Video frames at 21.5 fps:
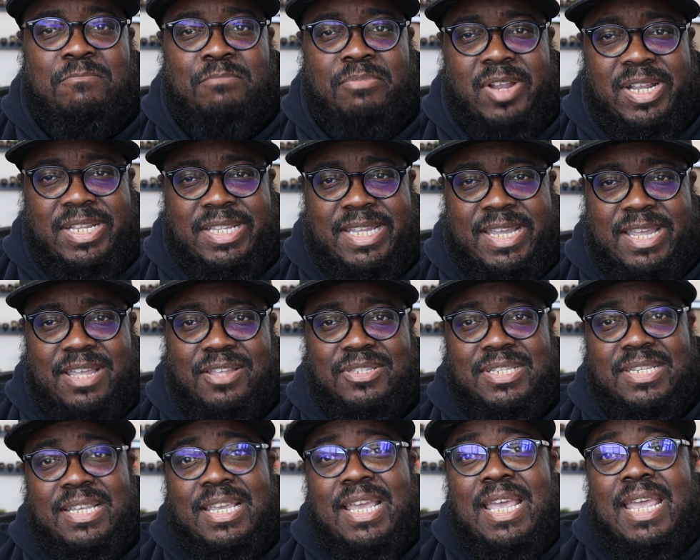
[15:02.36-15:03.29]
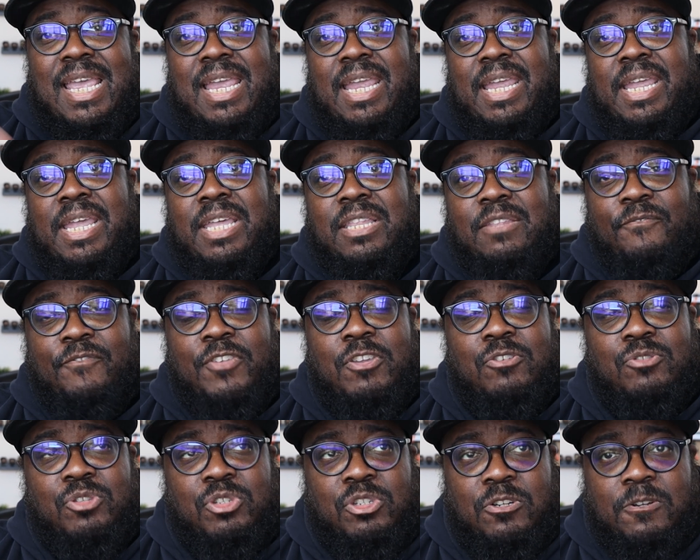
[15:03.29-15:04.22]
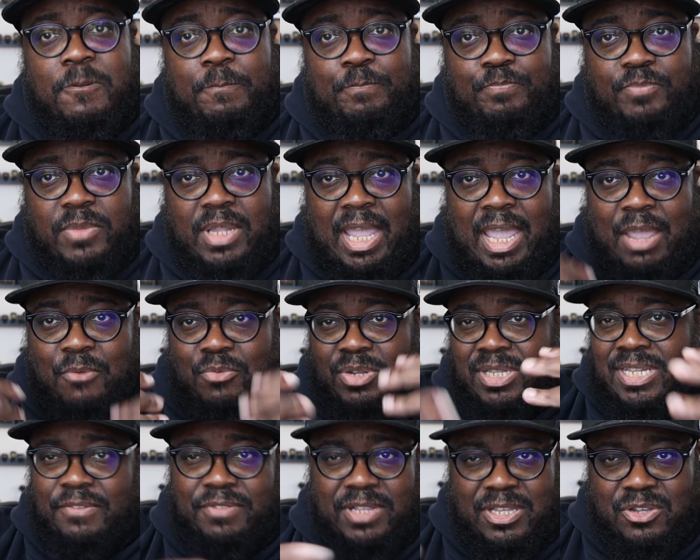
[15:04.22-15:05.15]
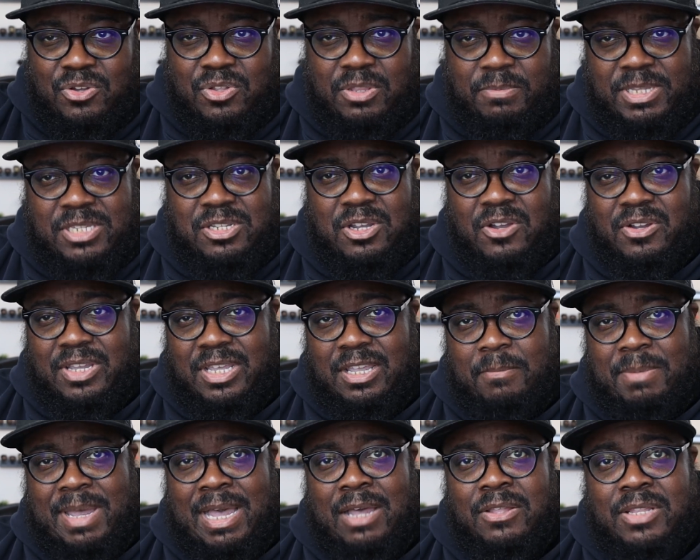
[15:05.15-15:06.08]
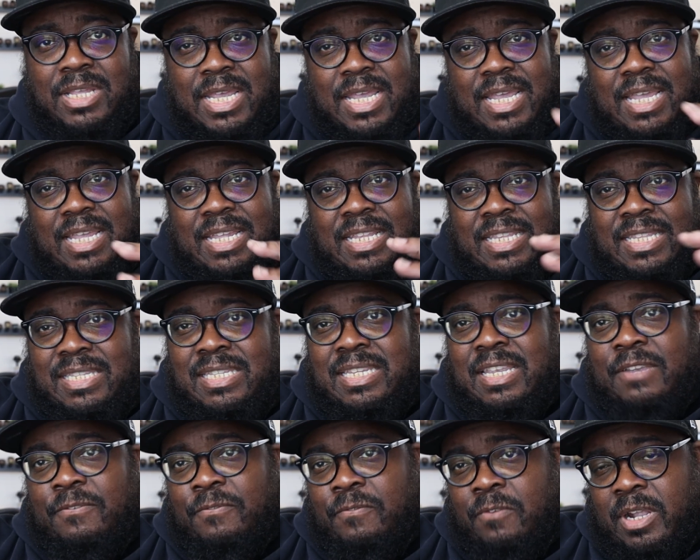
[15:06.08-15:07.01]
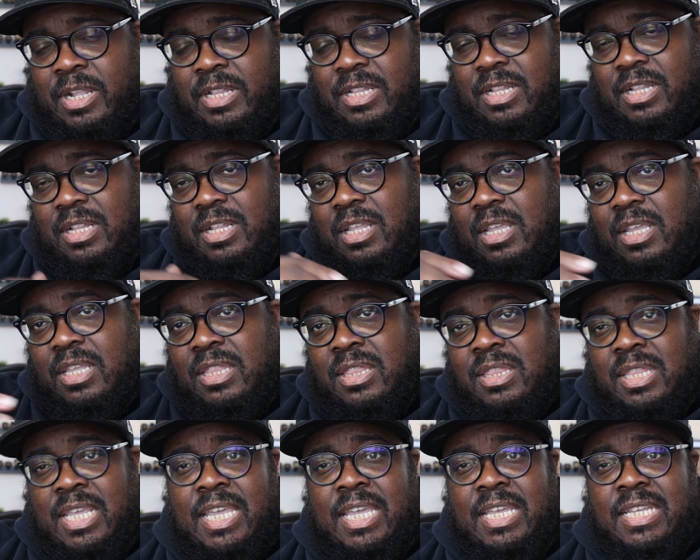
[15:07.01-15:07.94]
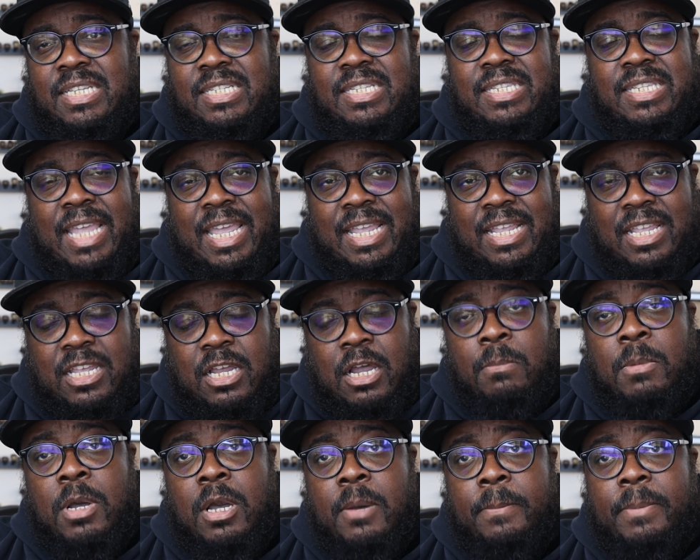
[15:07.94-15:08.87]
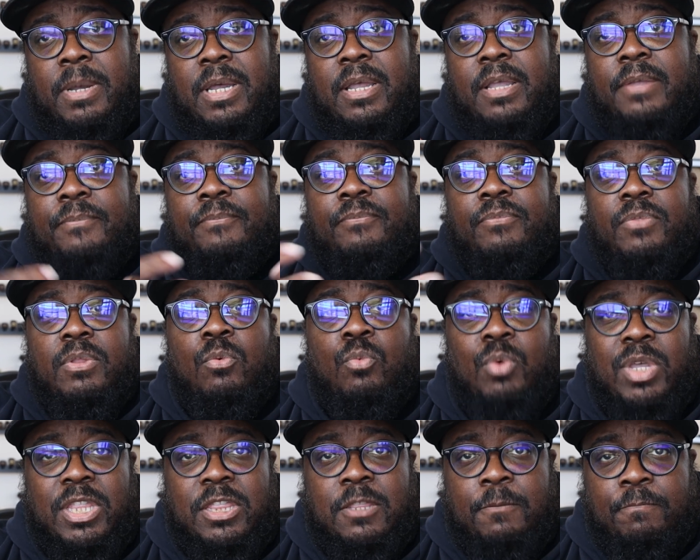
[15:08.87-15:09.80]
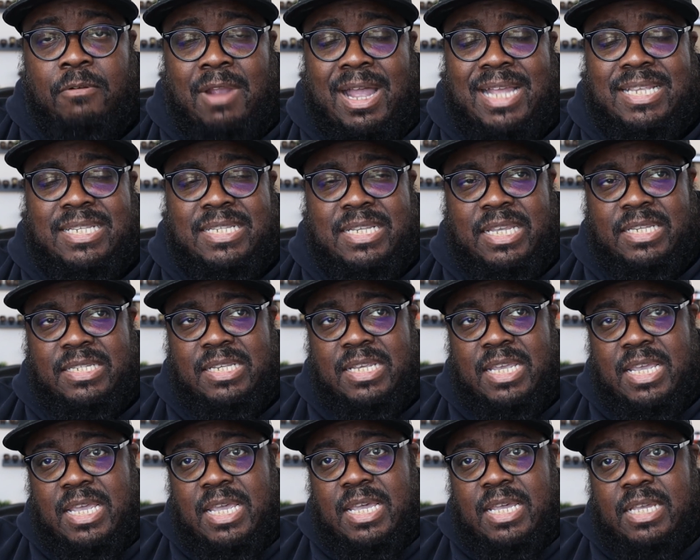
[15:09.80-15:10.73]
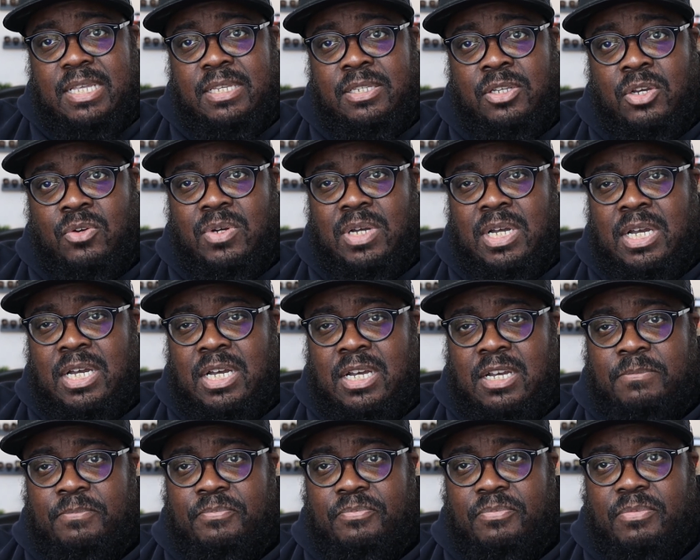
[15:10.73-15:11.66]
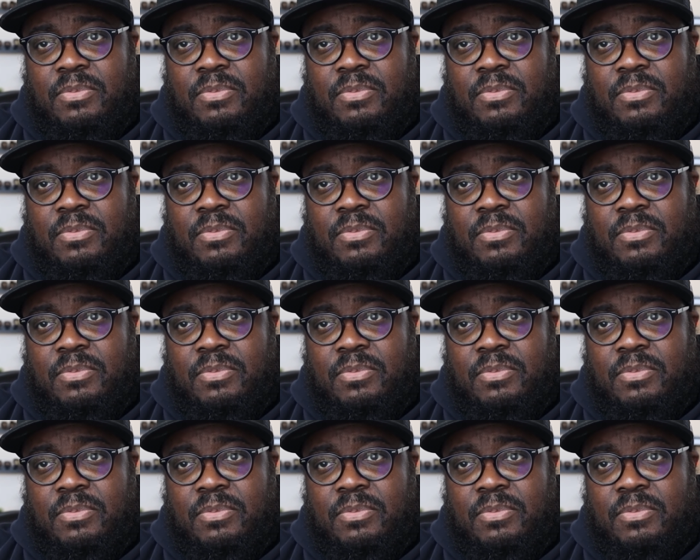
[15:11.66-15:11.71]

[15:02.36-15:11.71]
breakdowns in the future, and we're definitely going to be talking about different things that come up with the process. So